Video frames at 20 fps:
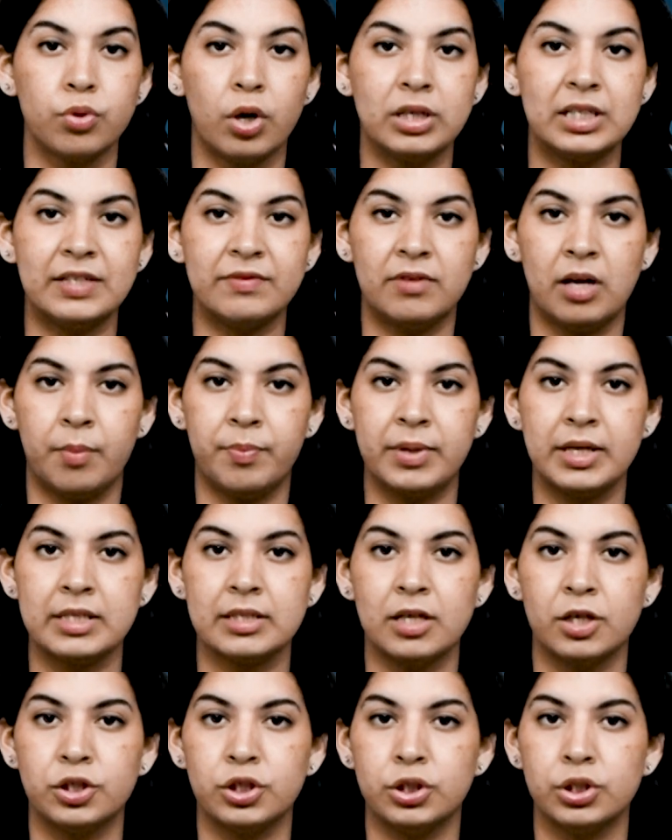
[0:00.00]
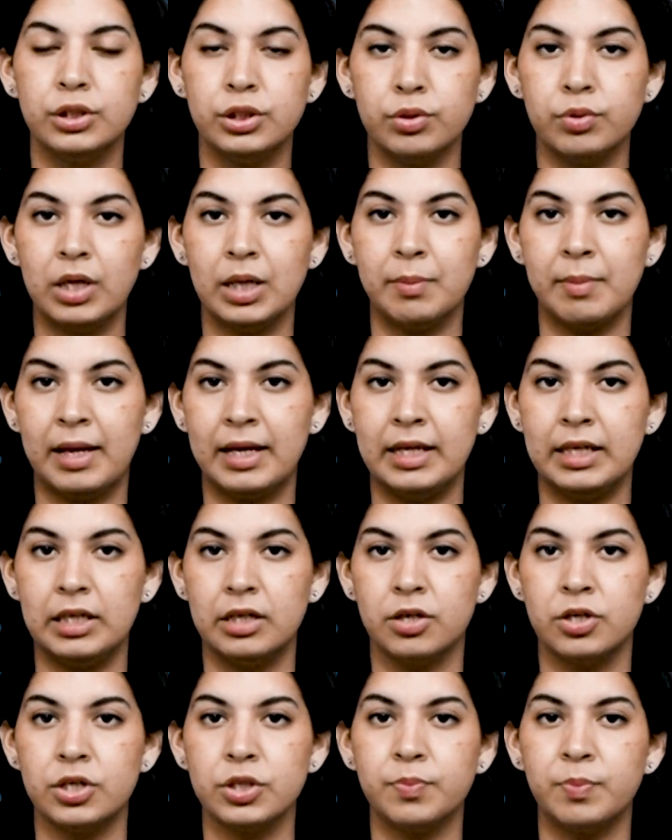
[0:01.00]
not developing such during many
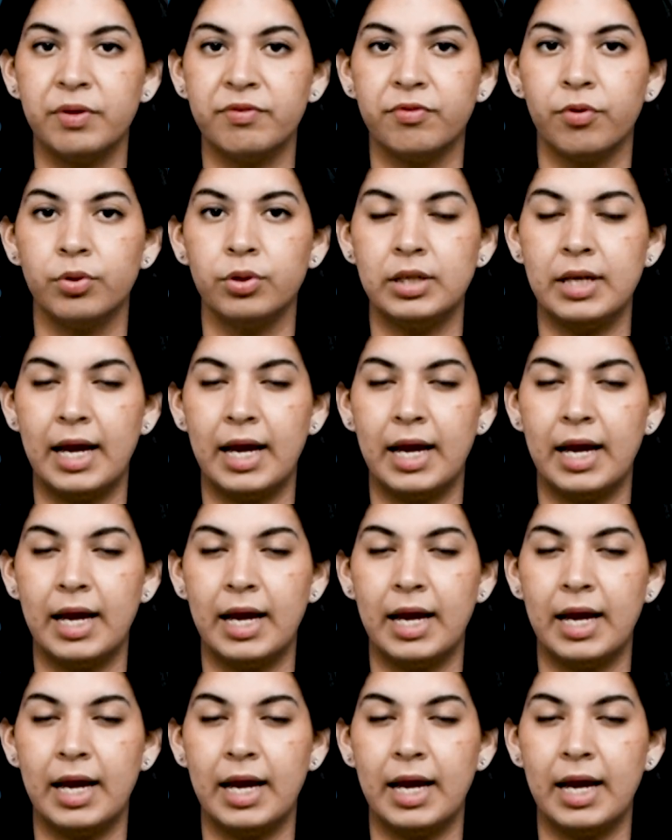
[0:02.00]
years before